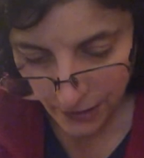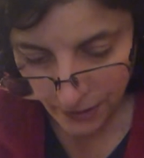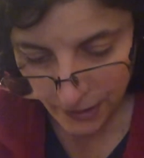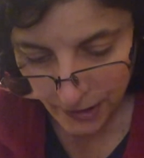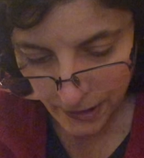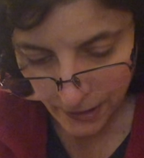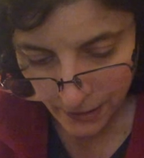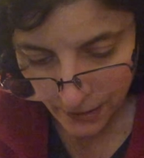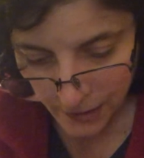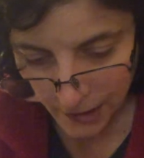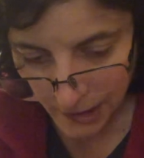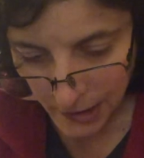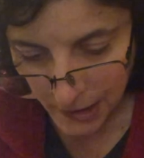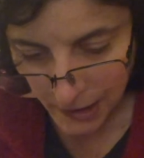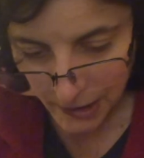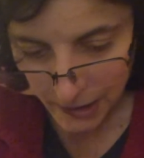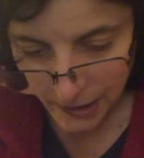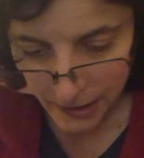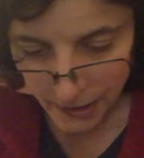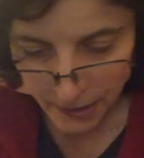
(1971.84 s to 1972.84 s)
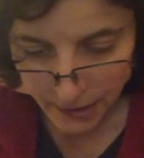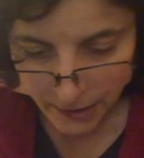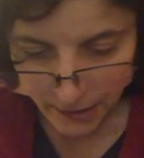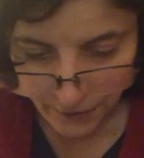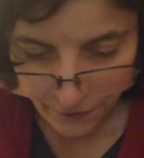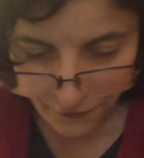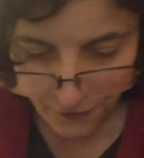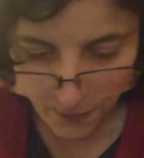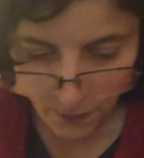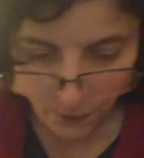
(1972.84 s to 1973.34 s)
here is
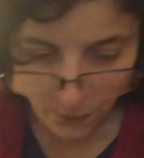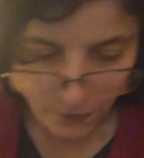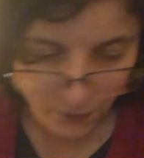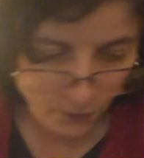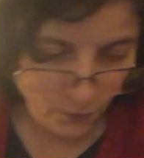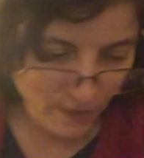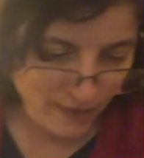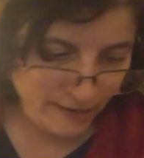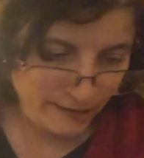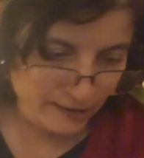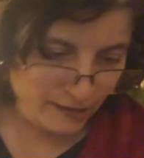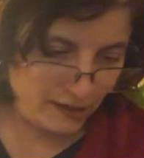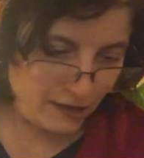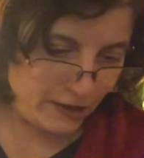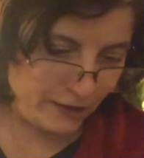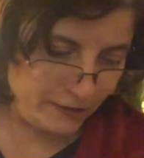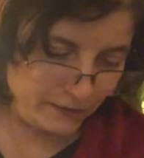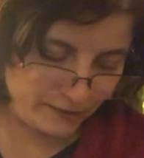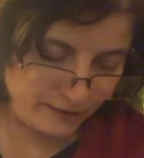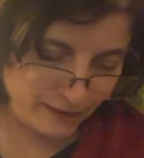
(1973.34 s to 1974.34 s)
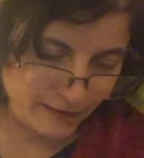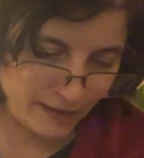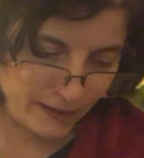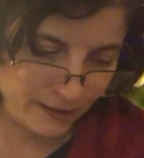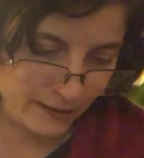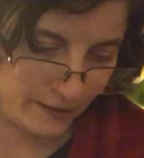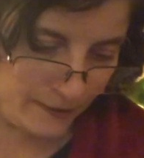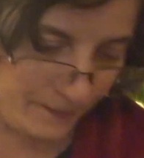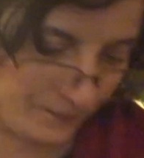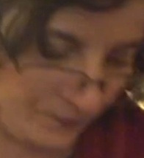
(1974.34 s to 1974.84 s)
from the Wayne Dyer deck,